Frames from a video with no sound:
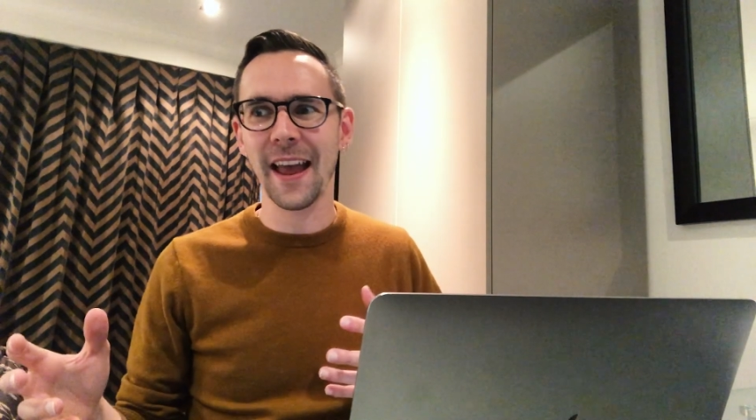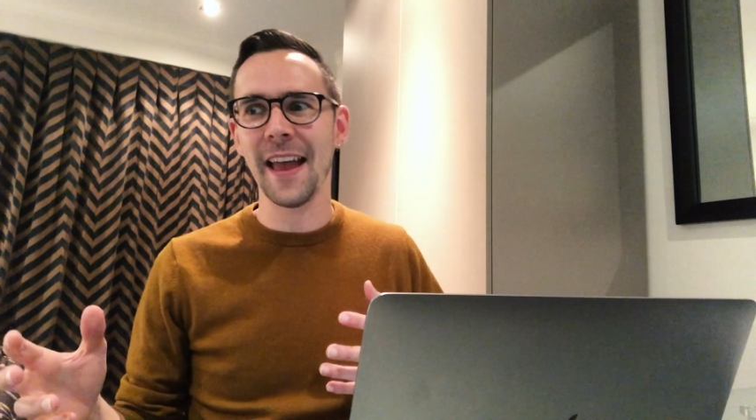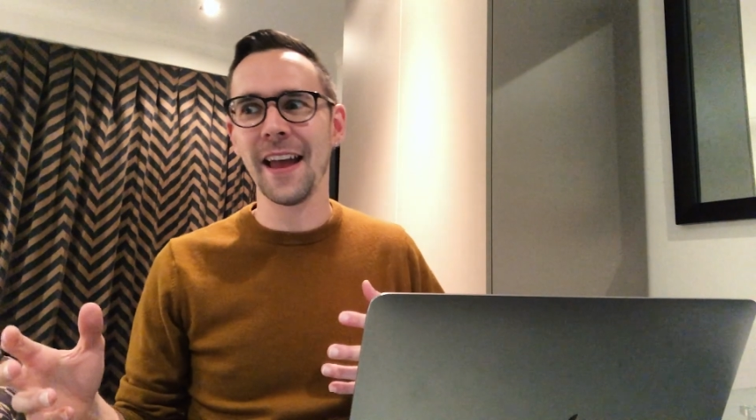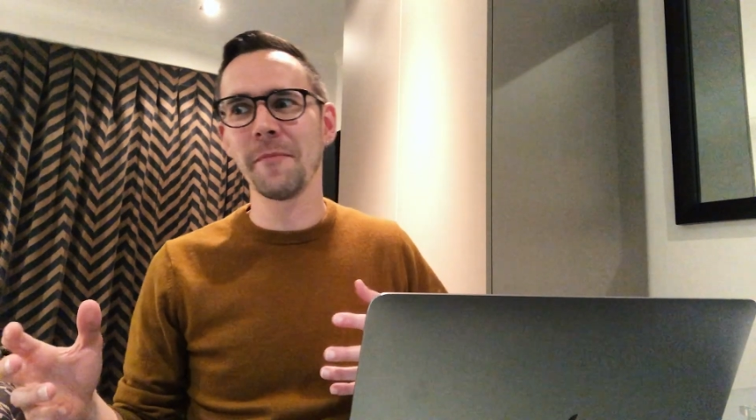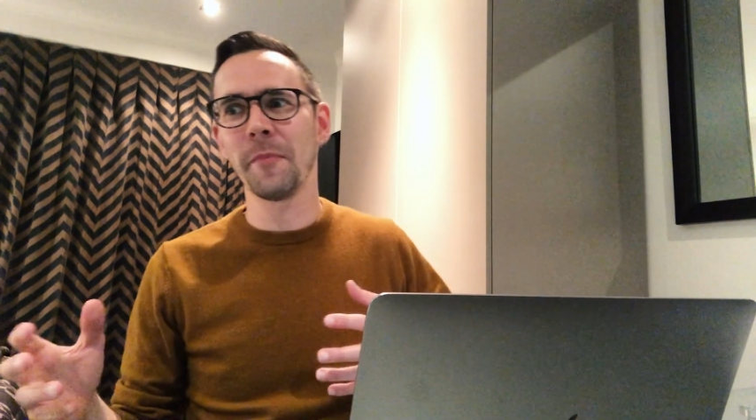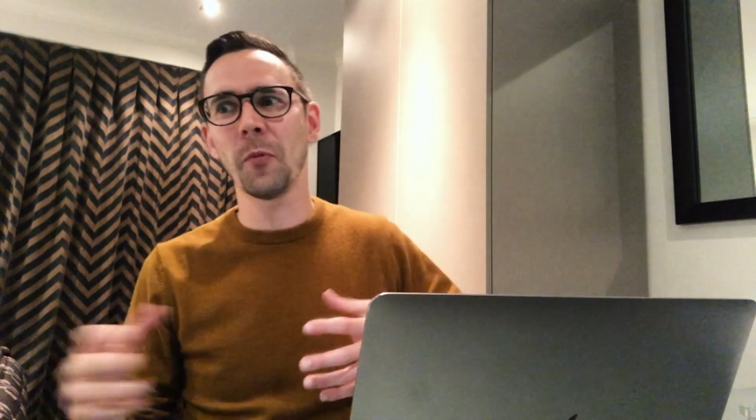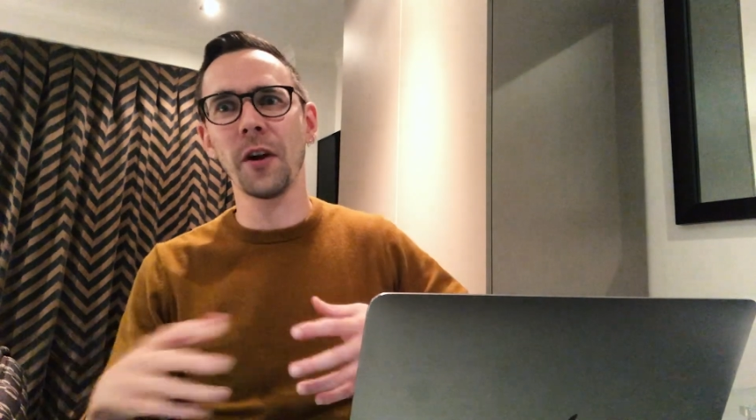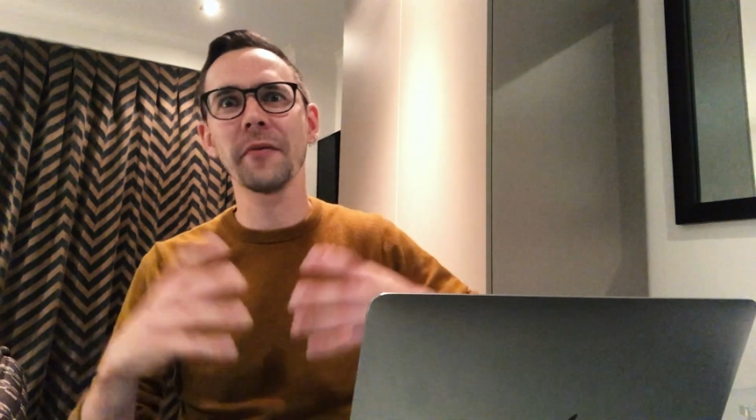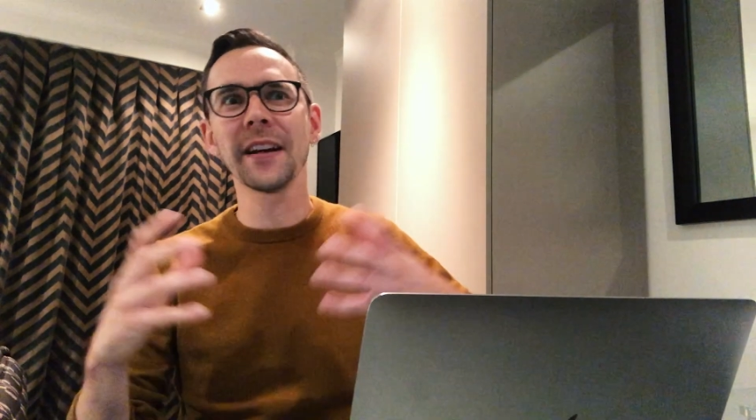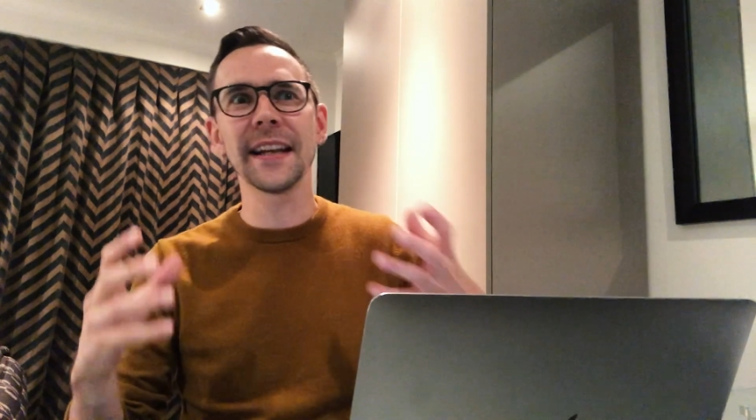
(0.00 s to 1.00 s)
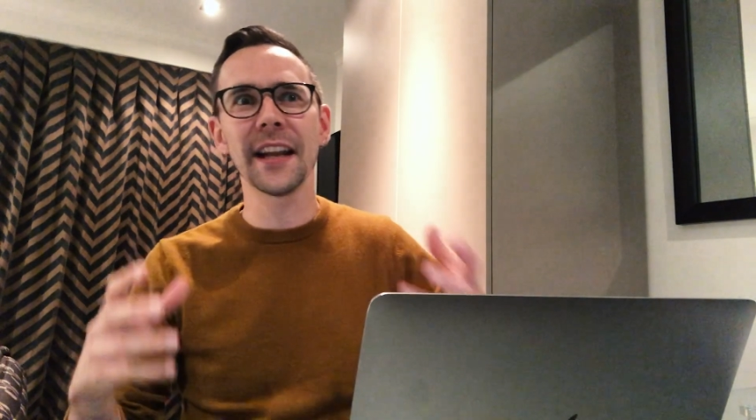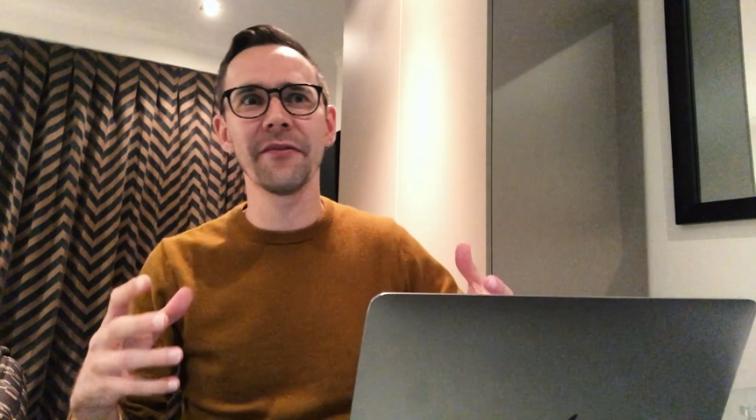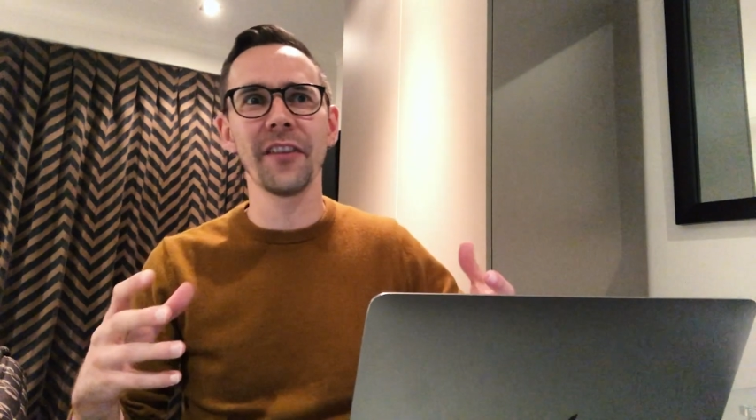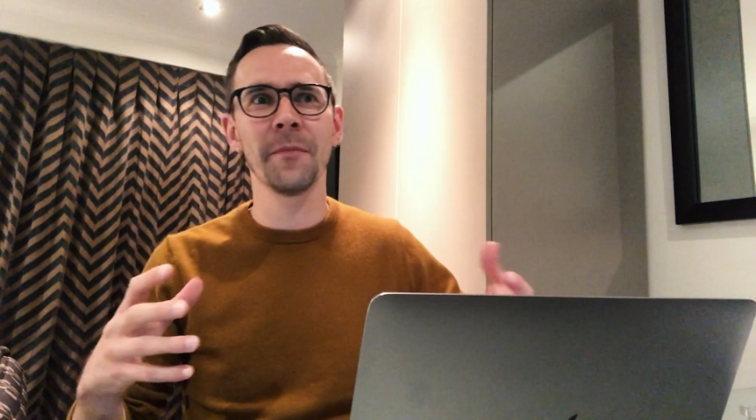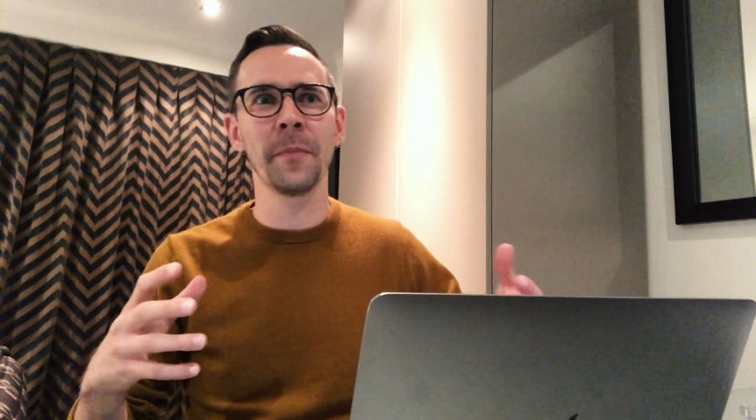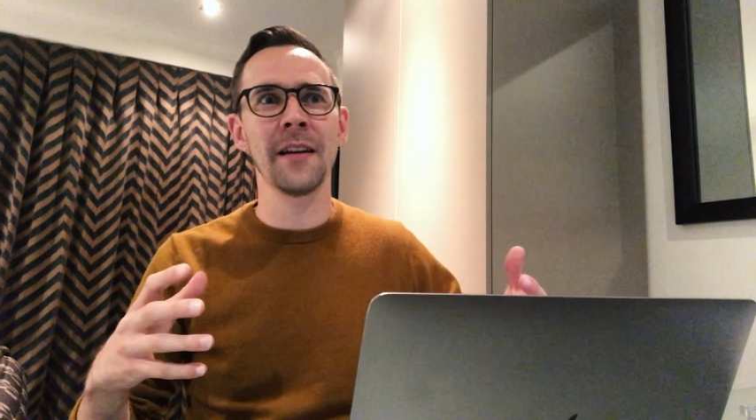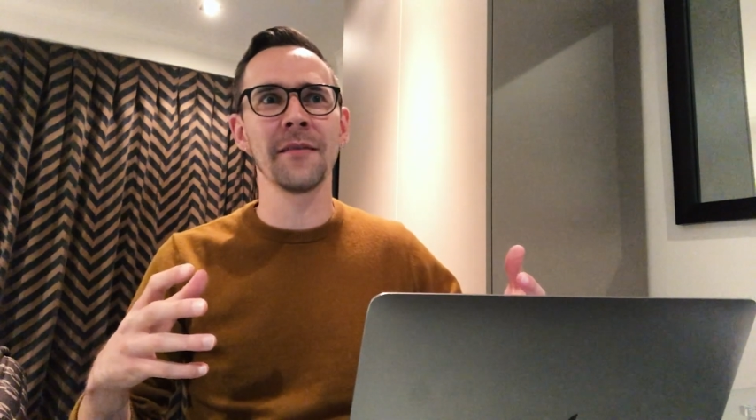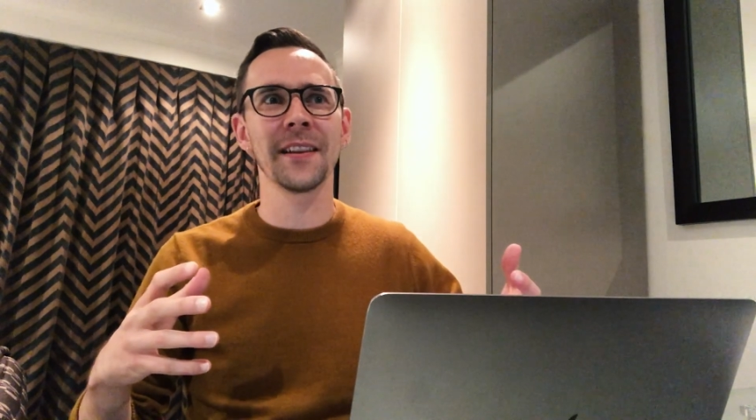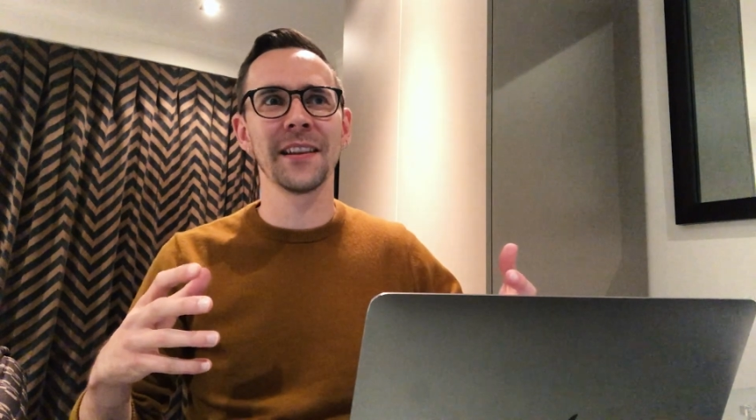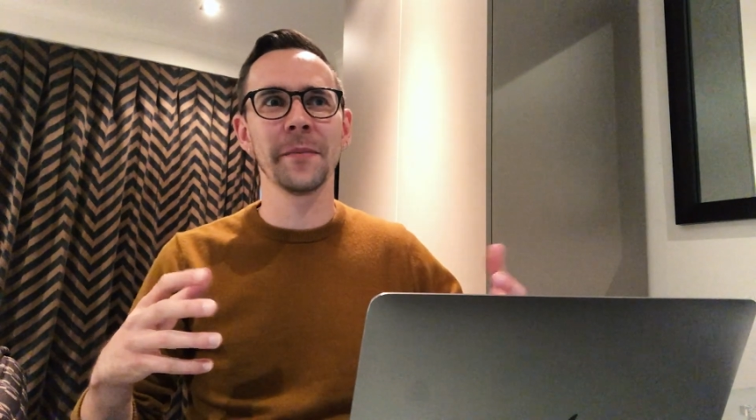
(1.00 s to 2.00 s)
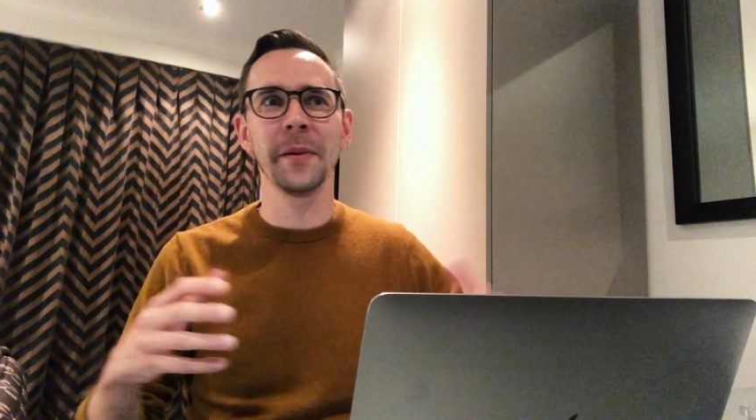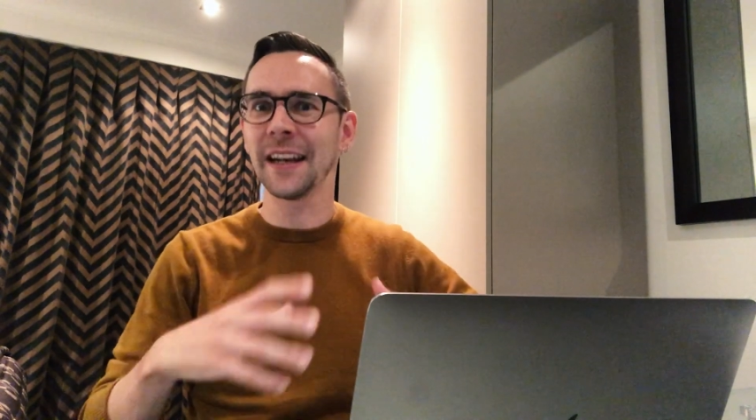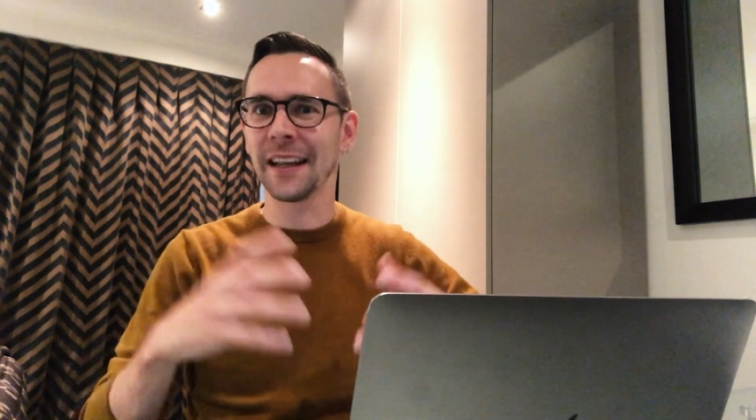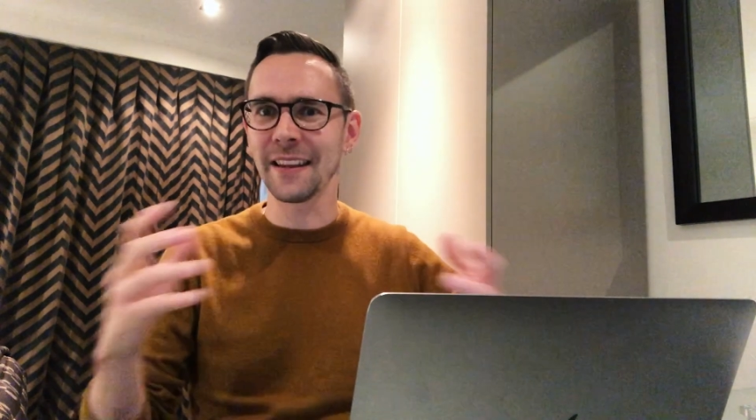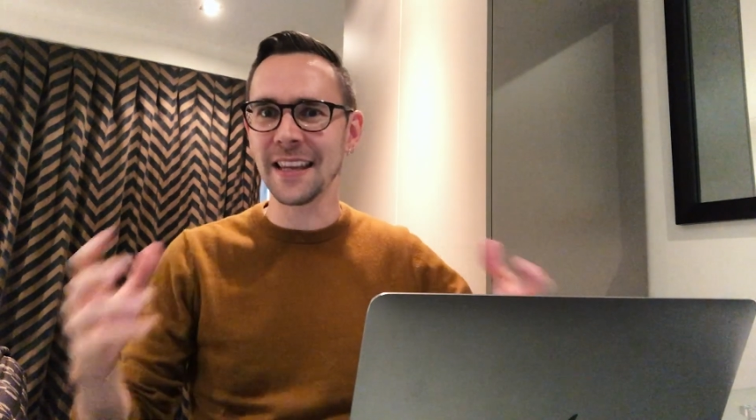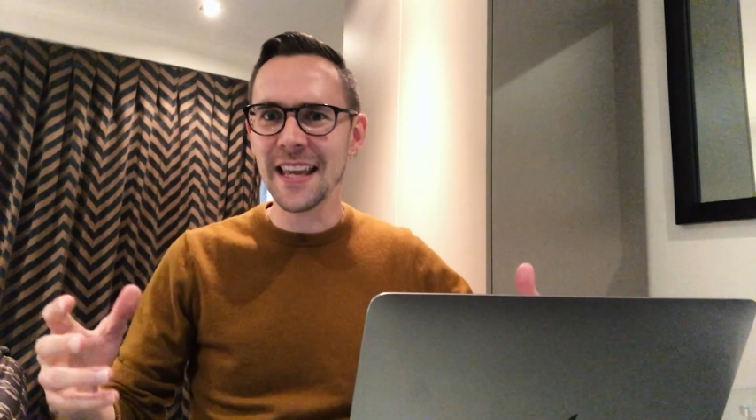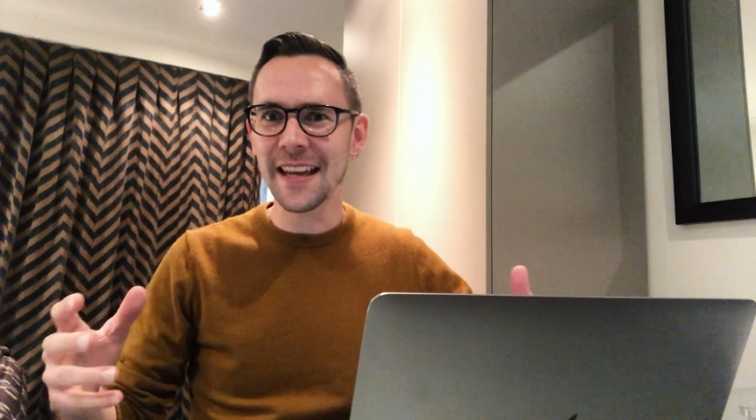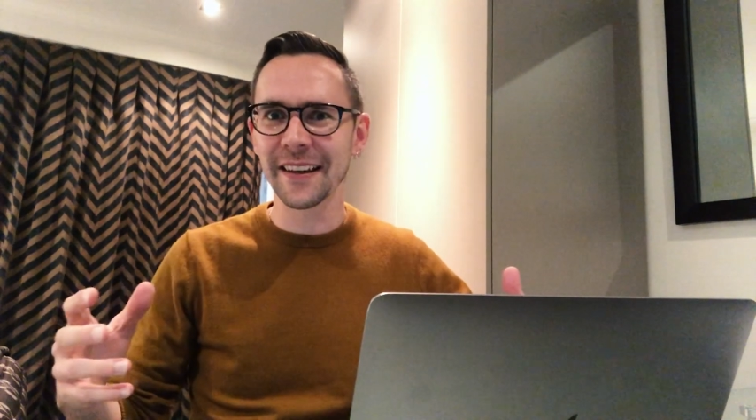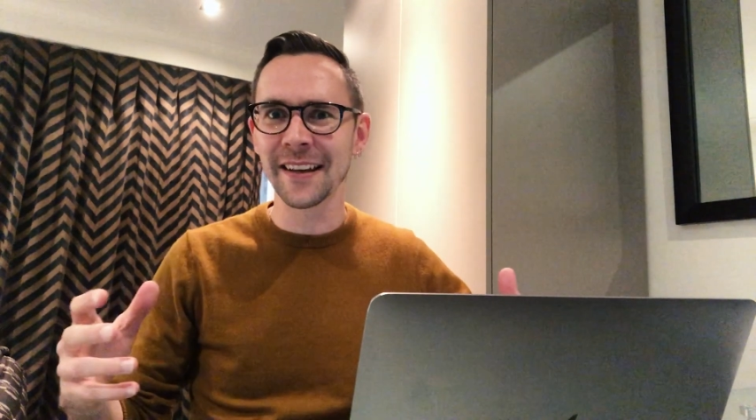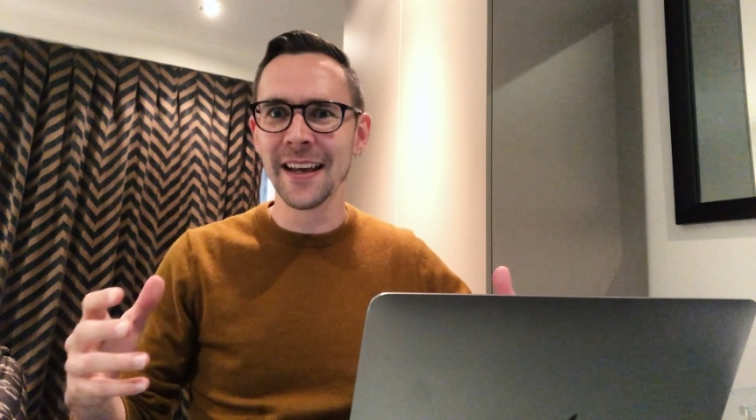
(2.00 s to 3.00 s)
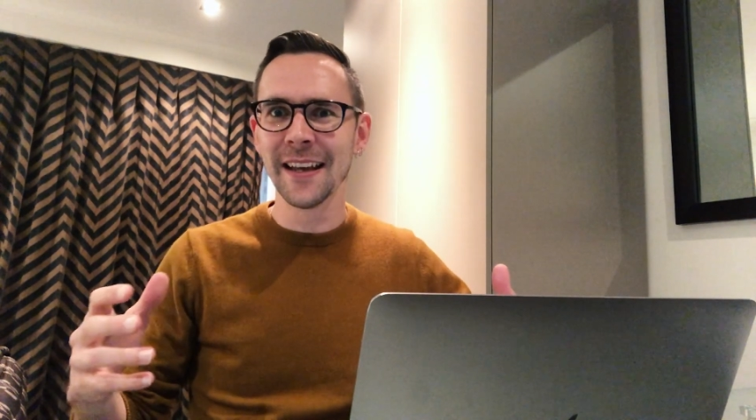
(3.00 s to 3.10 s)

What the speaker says: but what I really love about the beginning of the year